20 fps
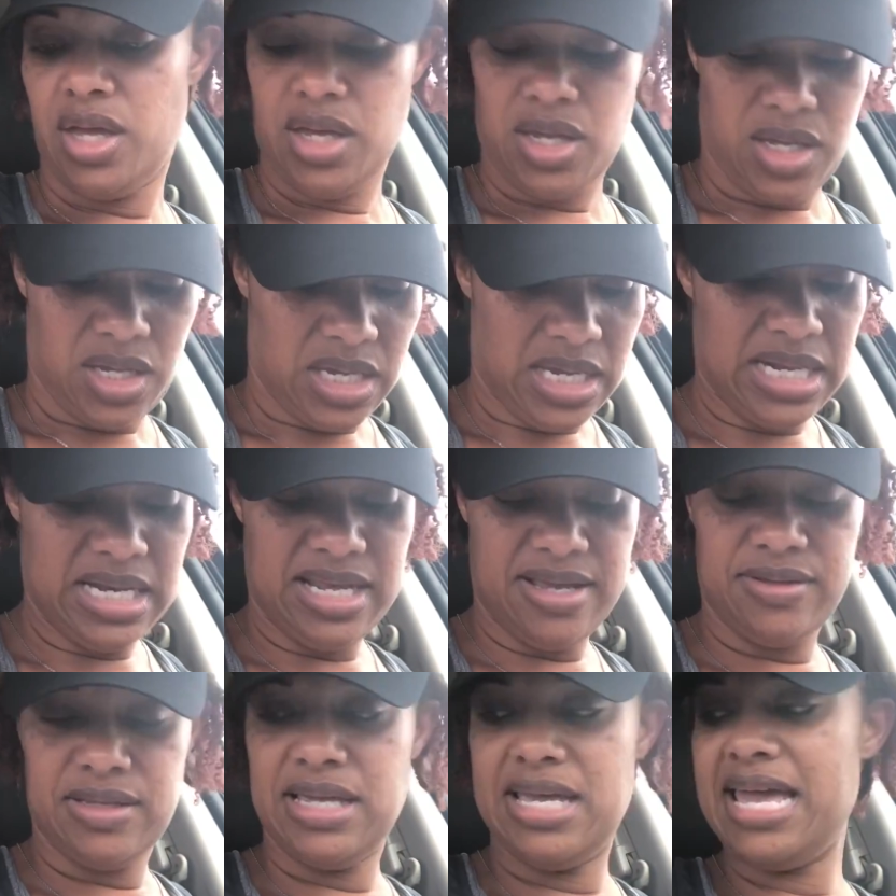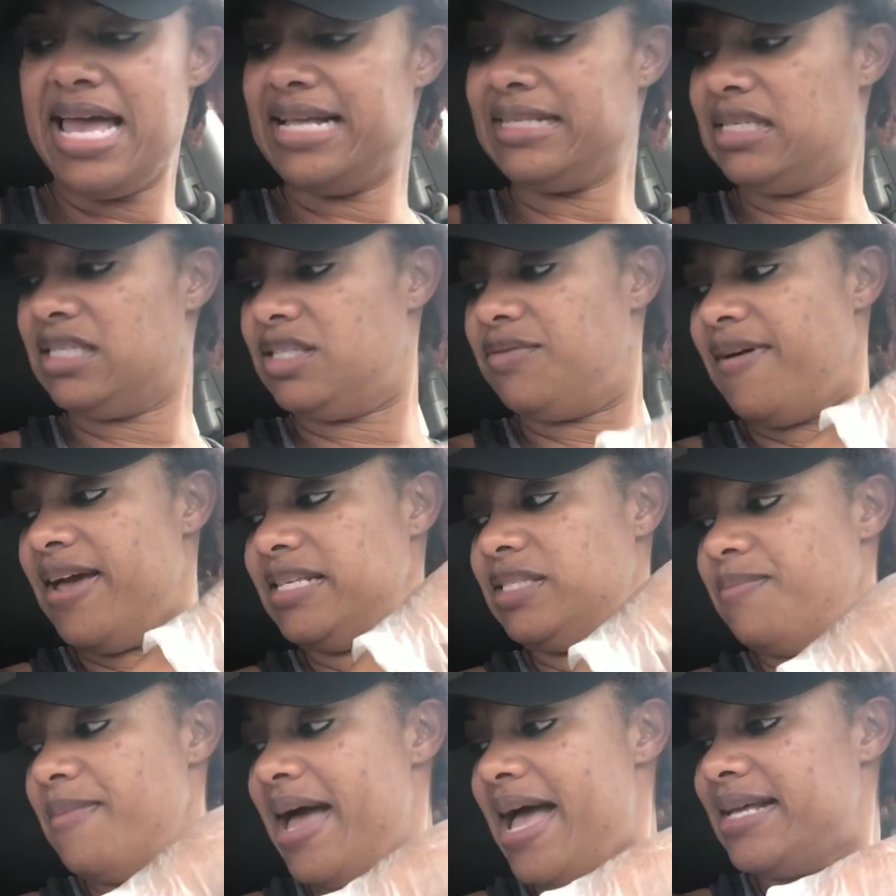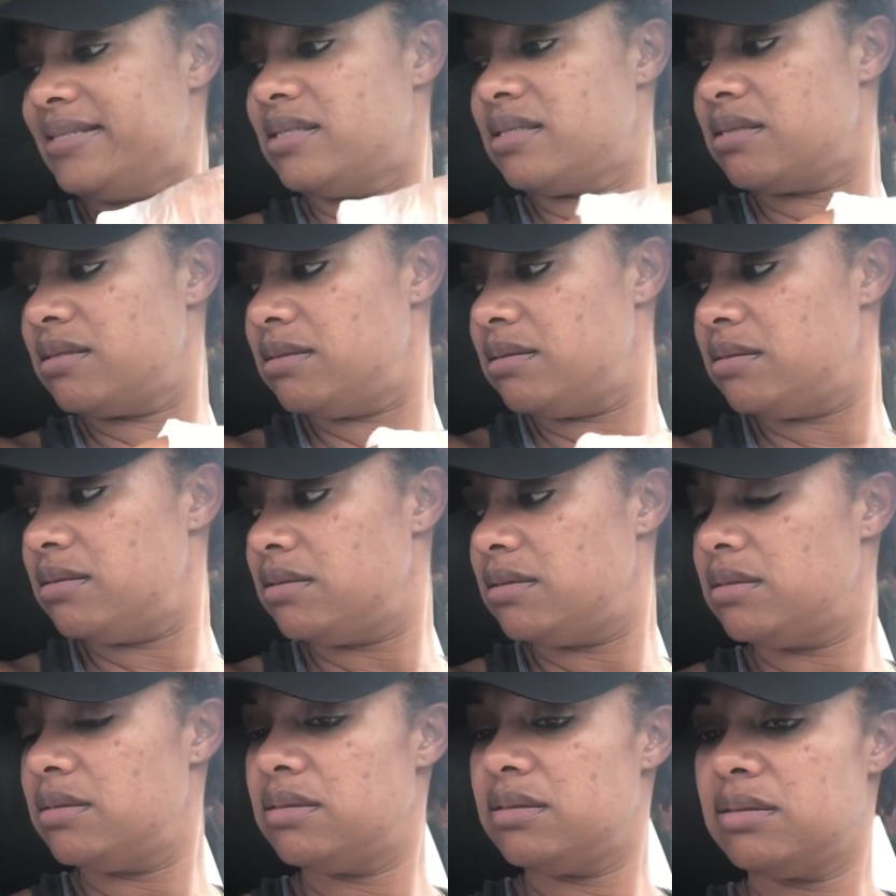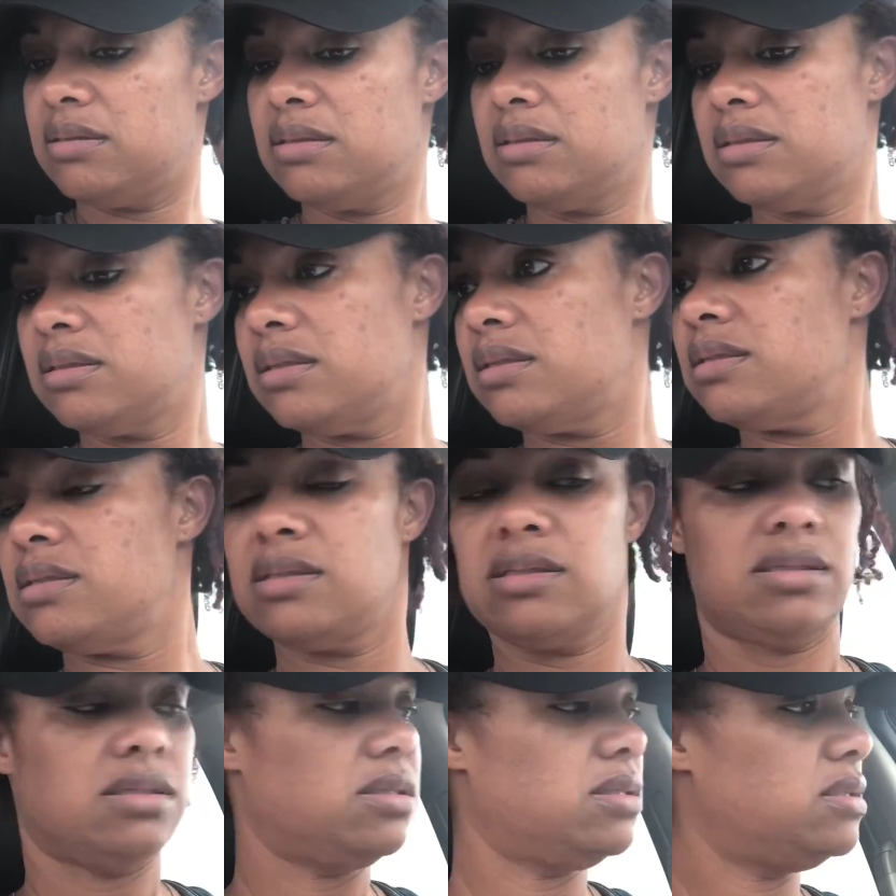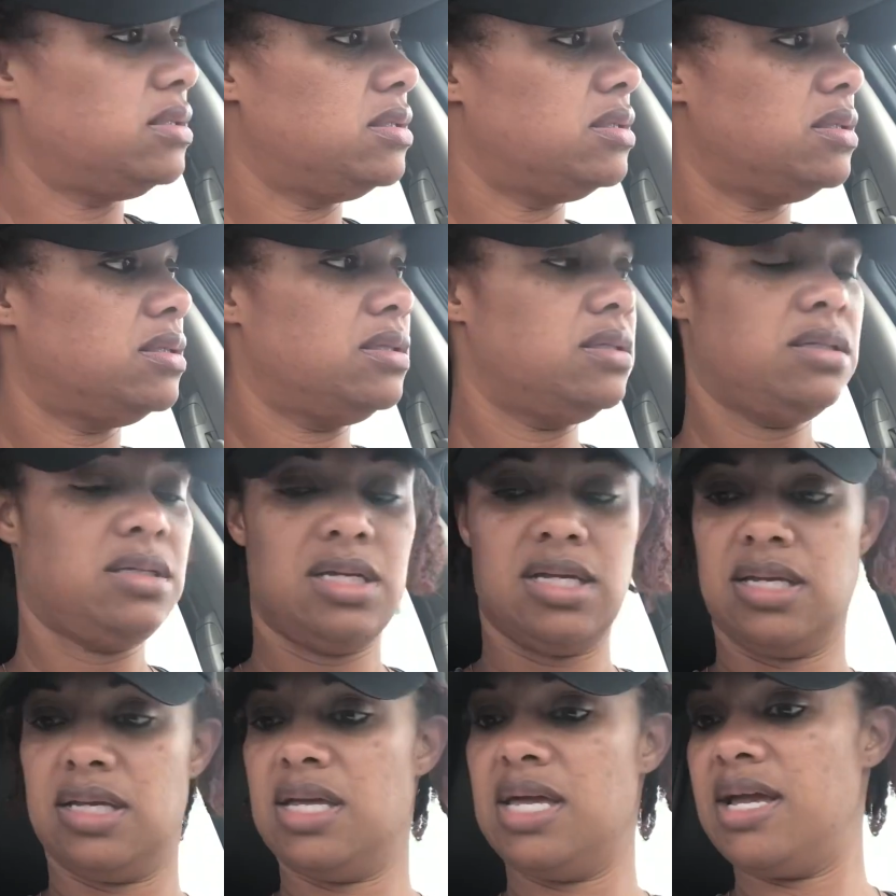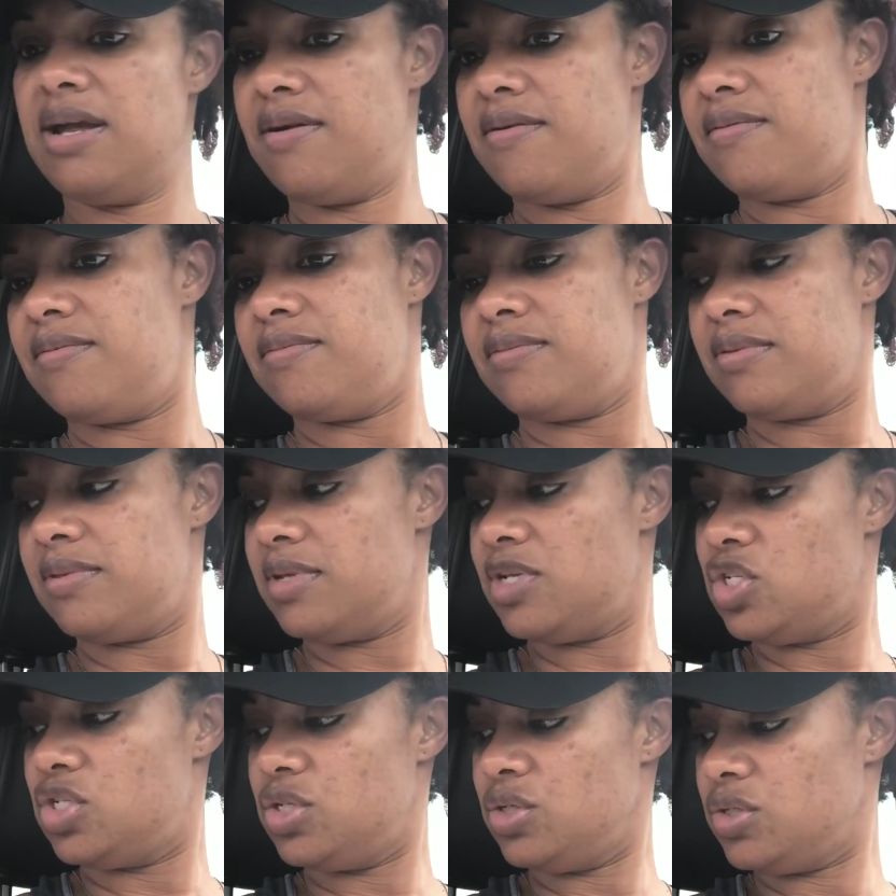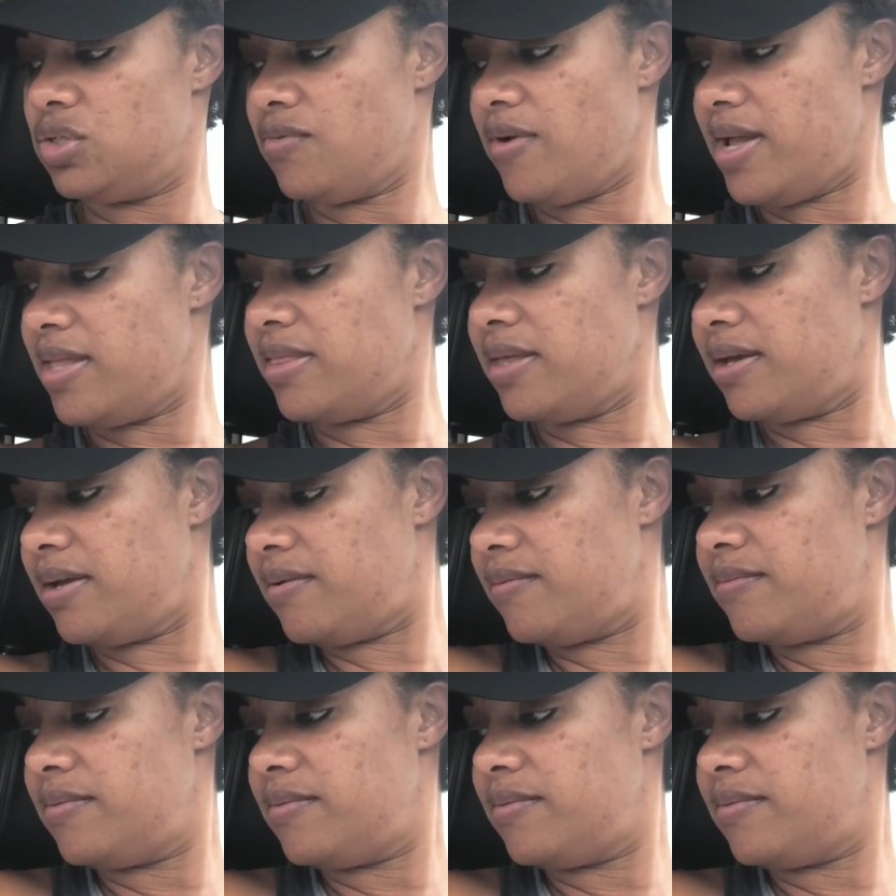He, he, he has his face mask? Yeah, he has a black thing. Yeah, his shoes right there.